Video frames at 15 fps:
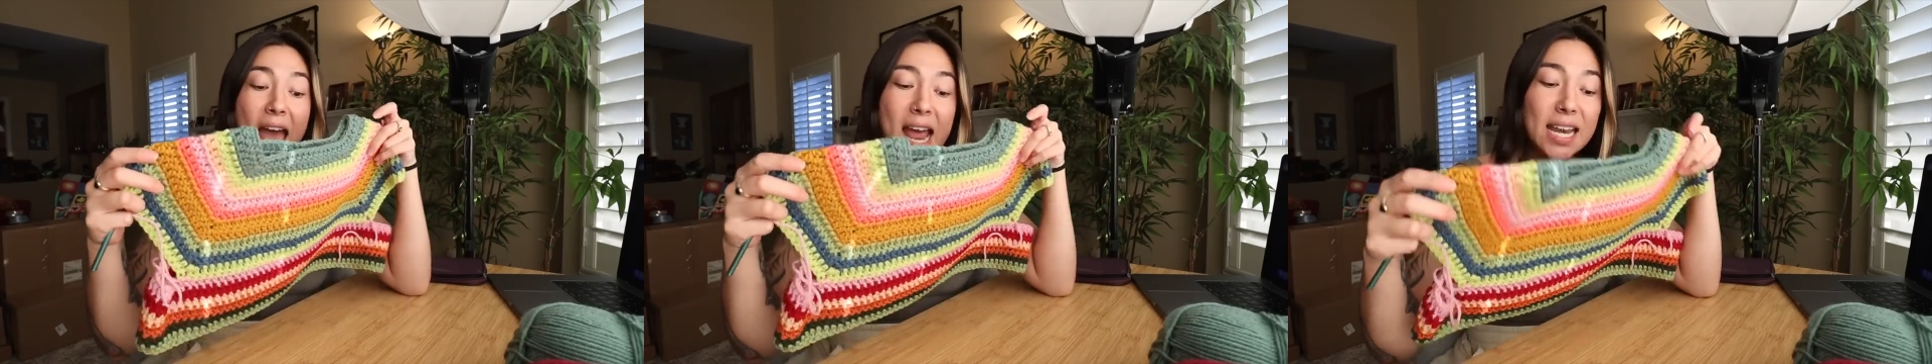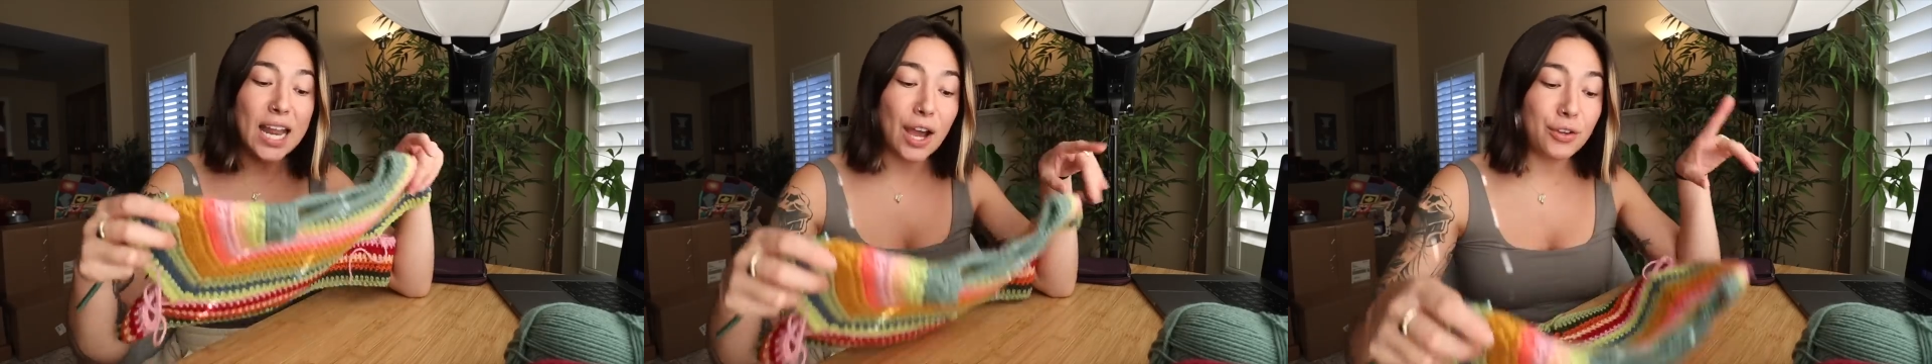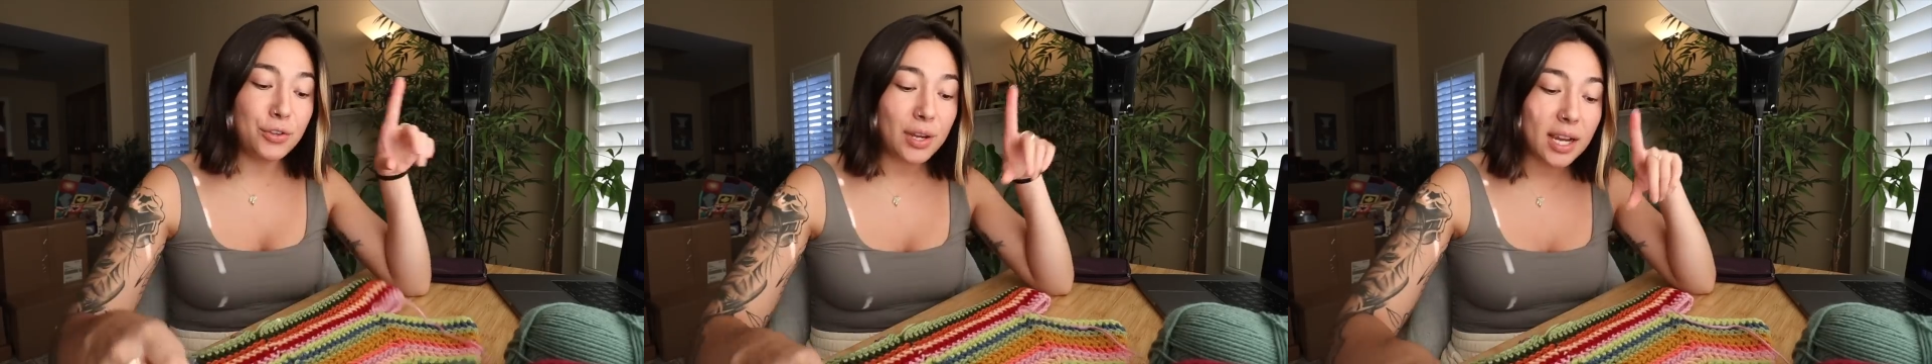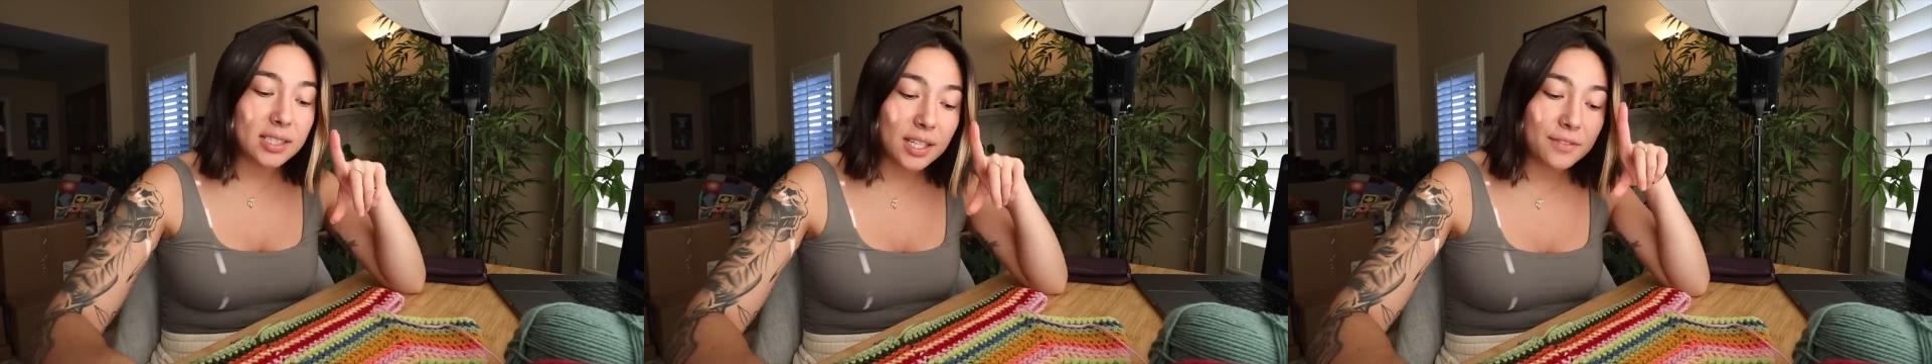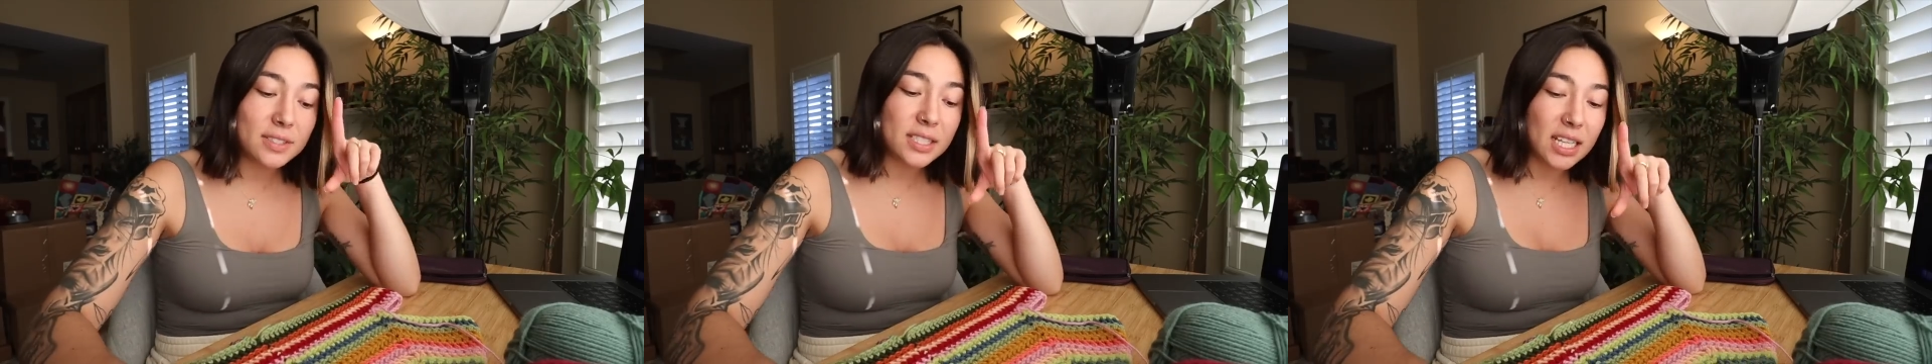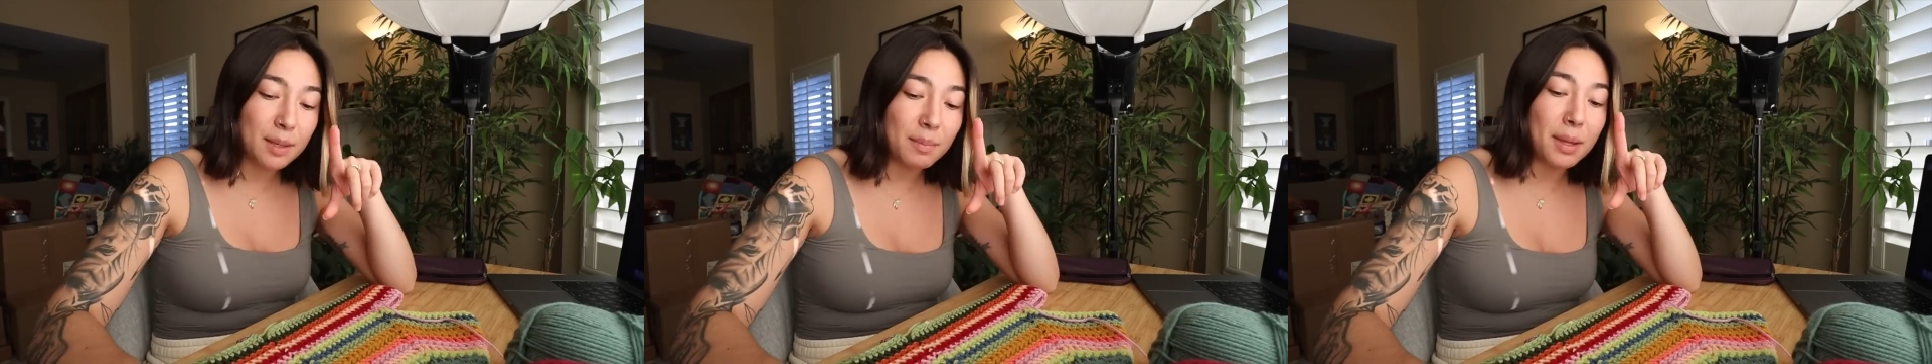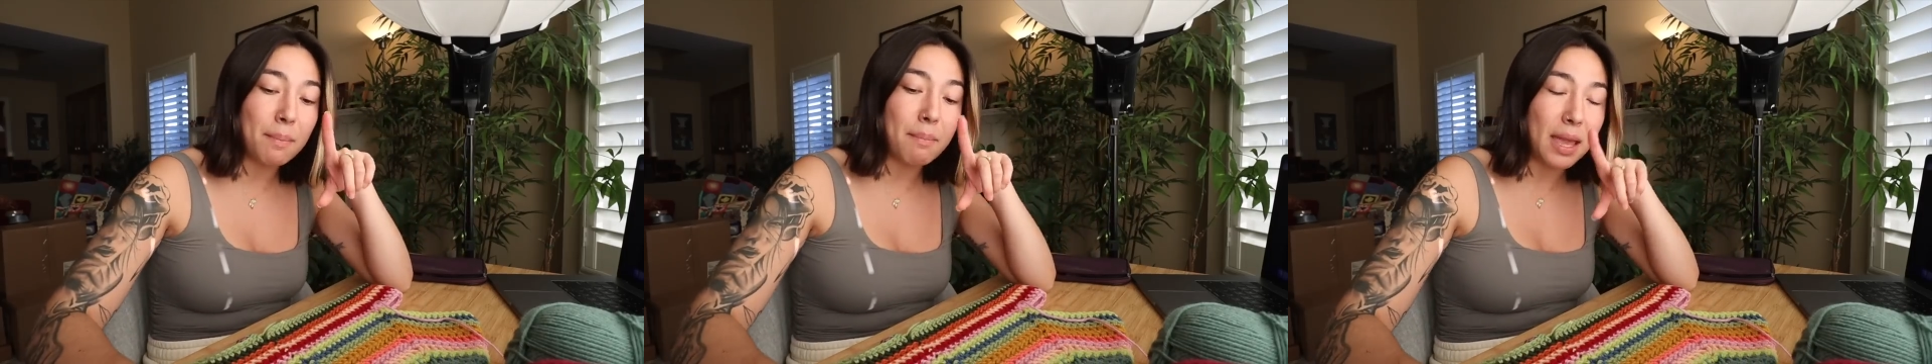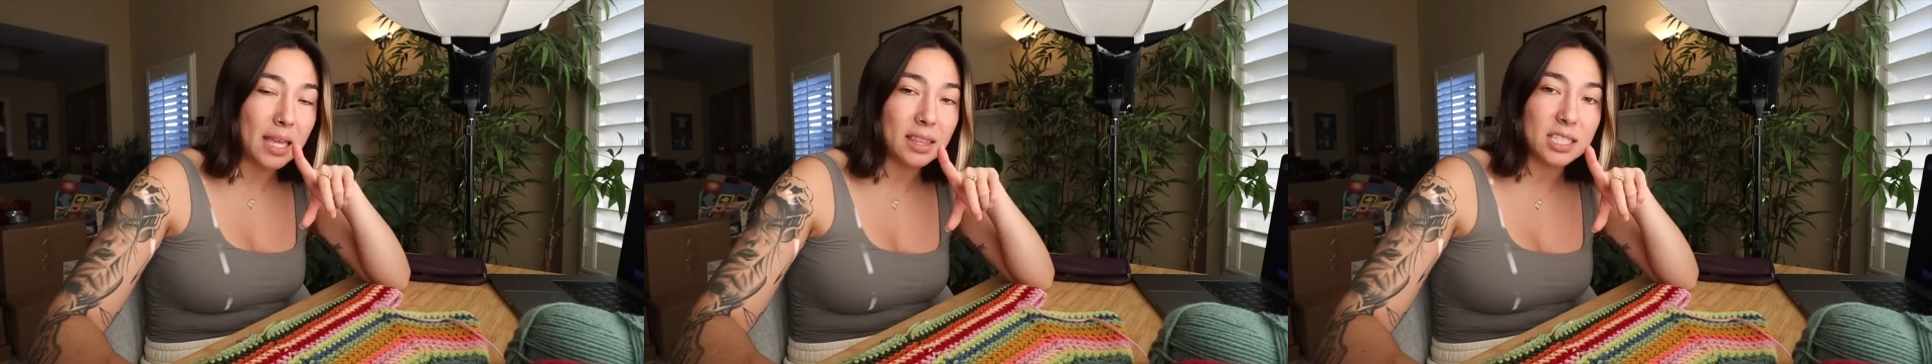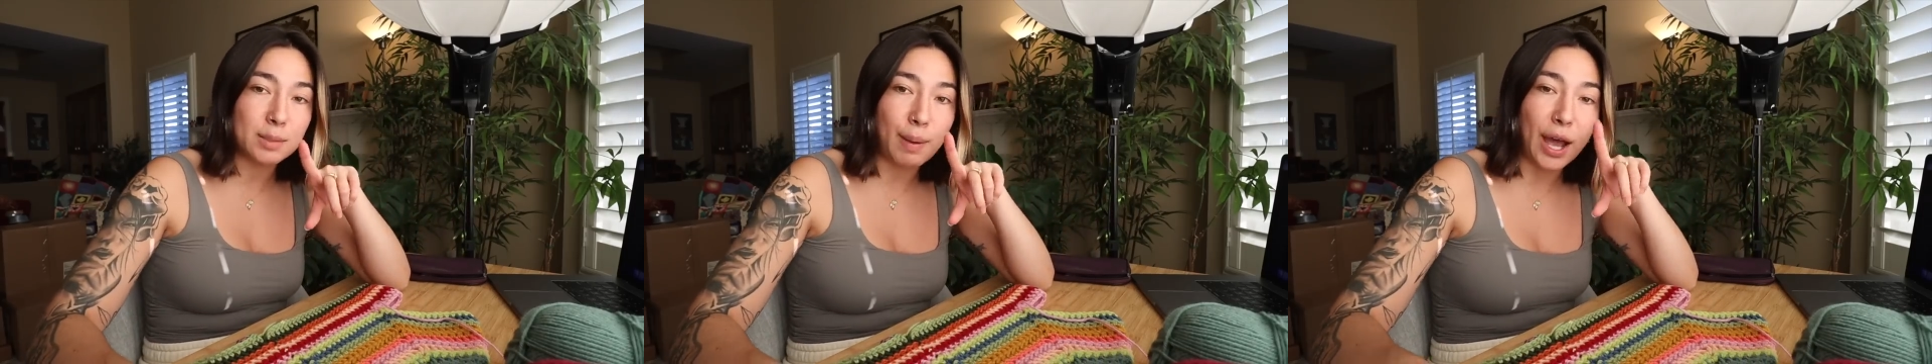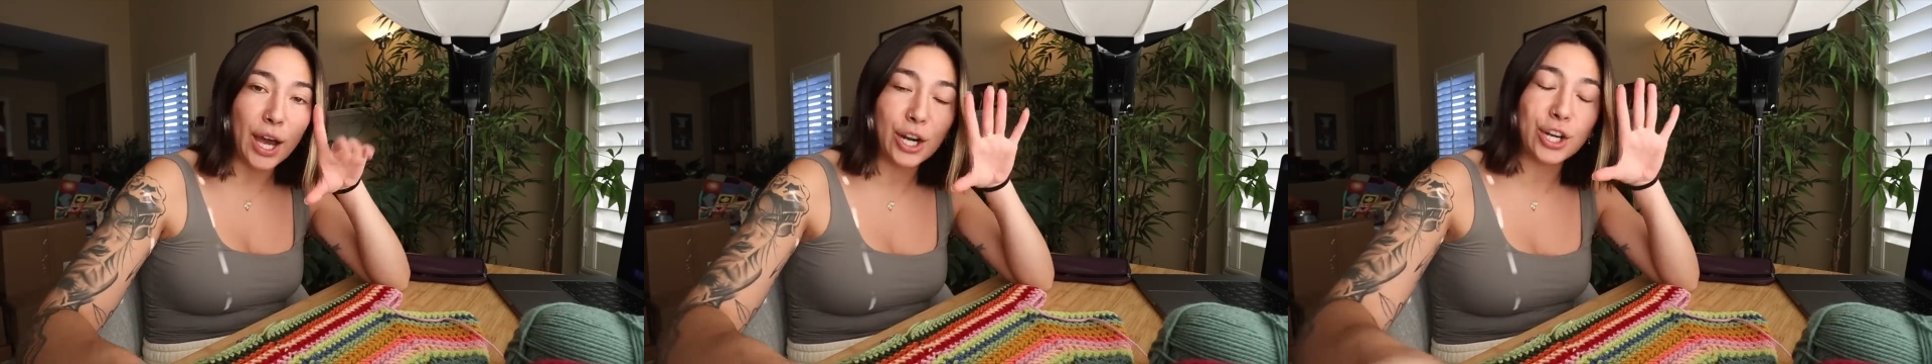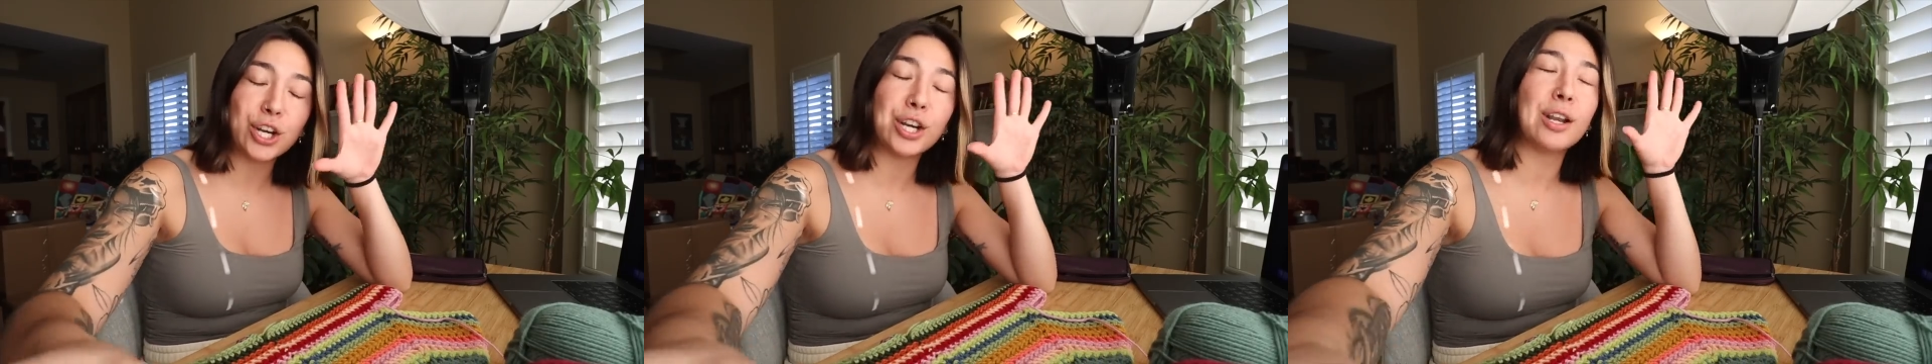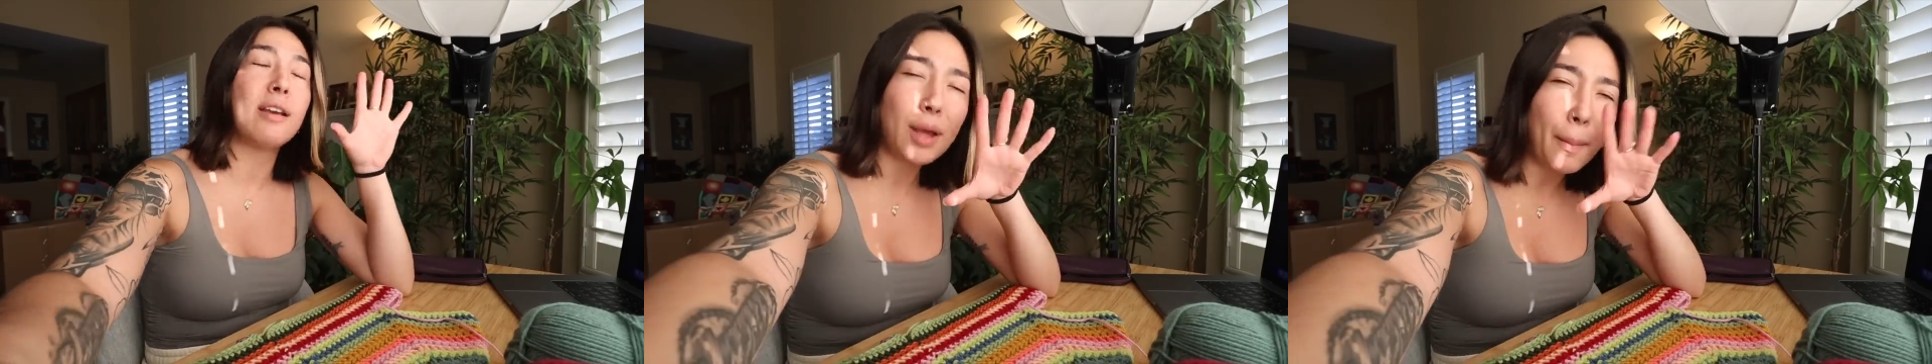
Now you guys have seen me make this pattern,